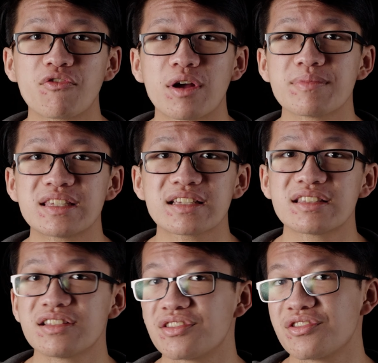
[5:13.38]
from
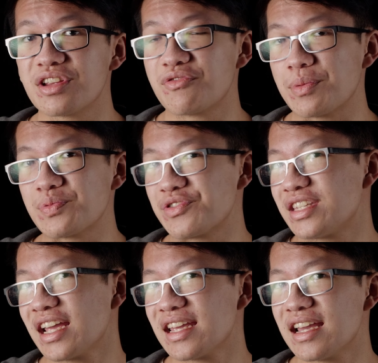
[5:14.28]
60 to 30 frames per
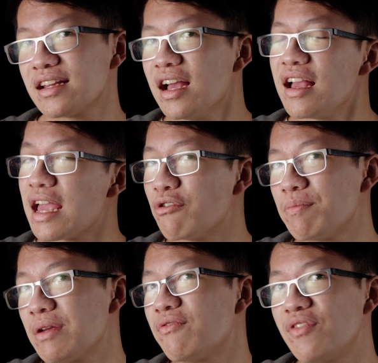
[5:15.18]
second, it would
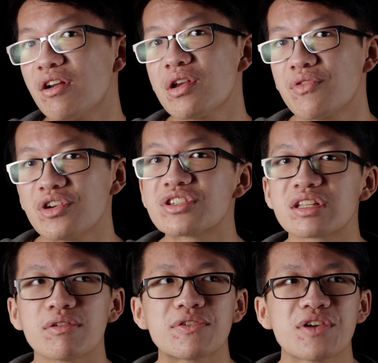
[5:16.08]
be very, very
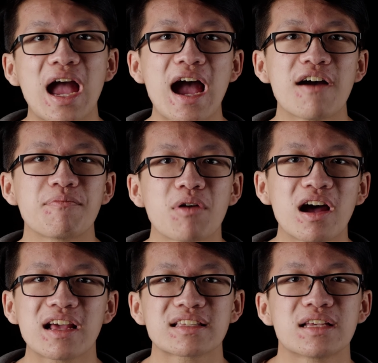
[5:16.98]
slow. If you have
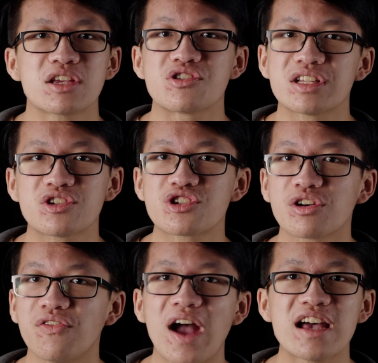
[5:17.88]
products that you need to
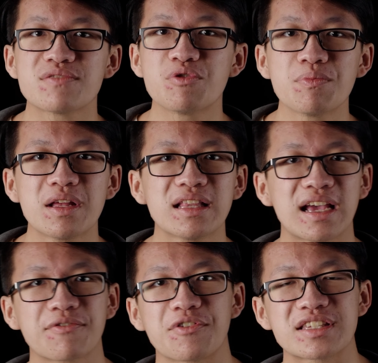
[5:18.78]
show fast movement,
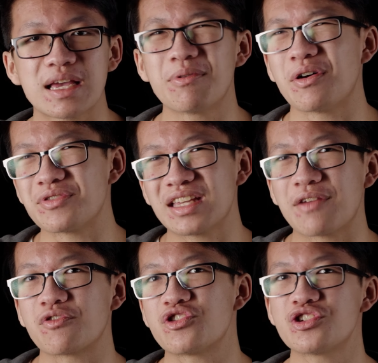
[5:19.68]
like for example, I was
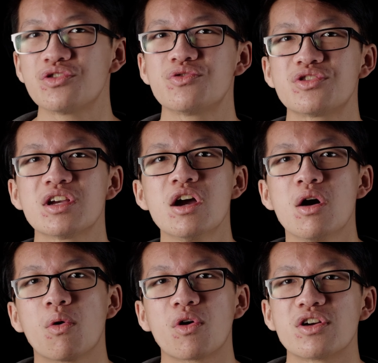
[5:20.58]
saying for shoes
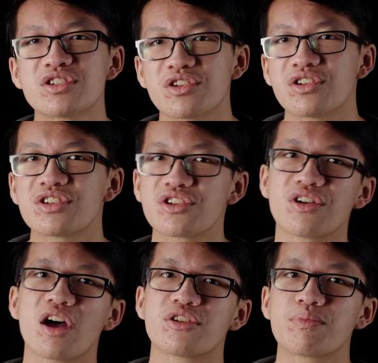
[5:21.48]
or certain
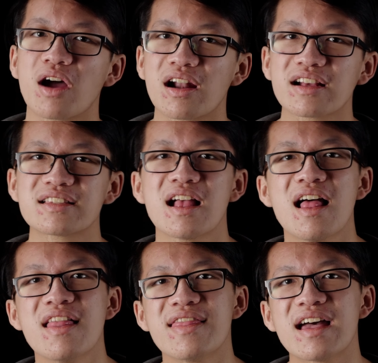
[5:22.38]
other products,
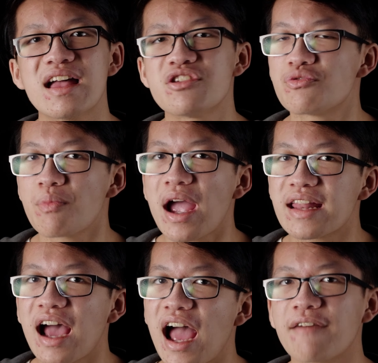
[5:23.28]
then you might
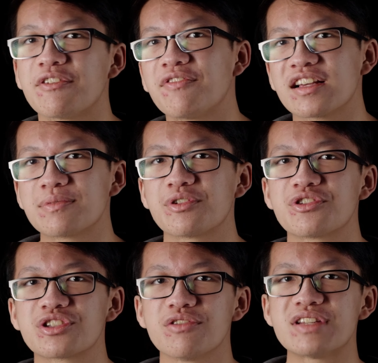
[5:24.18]
not have the flexibility
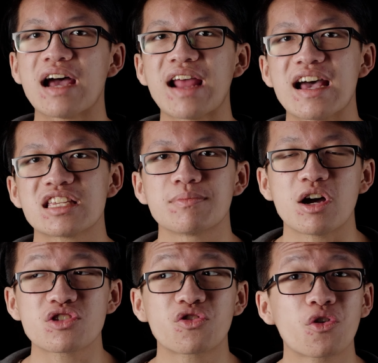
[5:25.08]
to slow down as
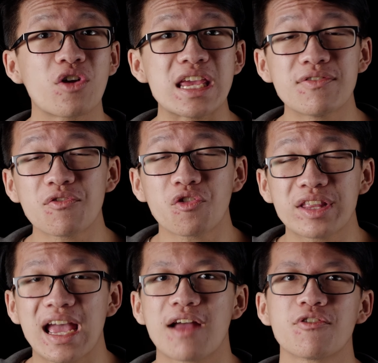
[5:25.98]
much. Even for
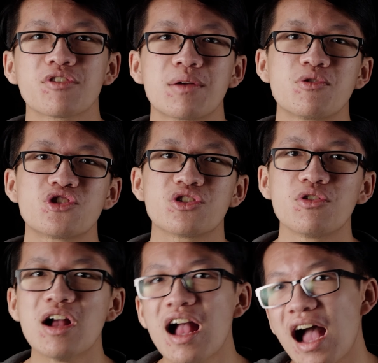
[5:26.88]
the headphone
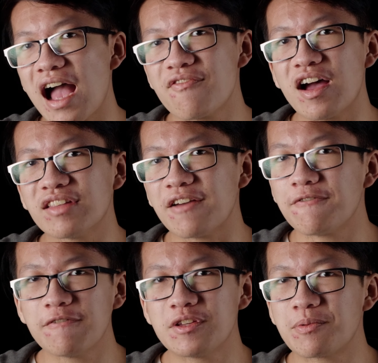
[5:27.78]
commercial, I found that
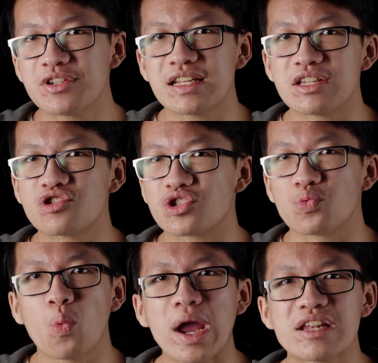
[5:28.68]
50% is just
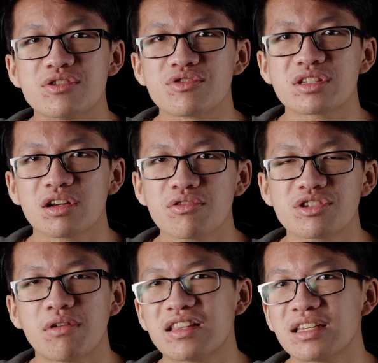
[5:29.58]
way too slow.
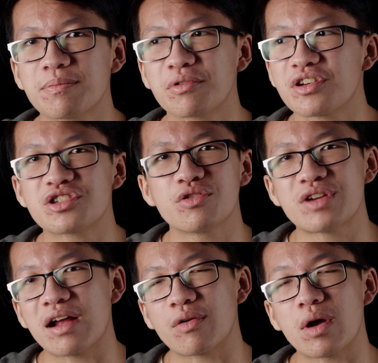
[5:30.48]
So I typically slow
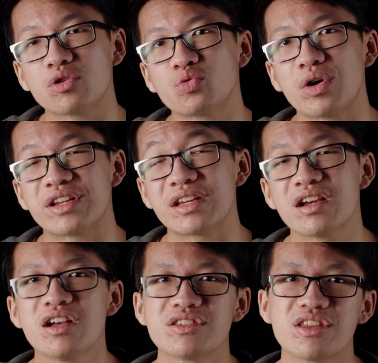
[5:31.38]
down around 20
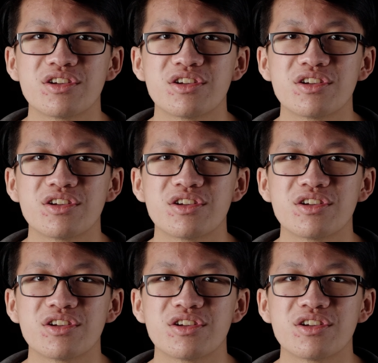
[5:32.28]
to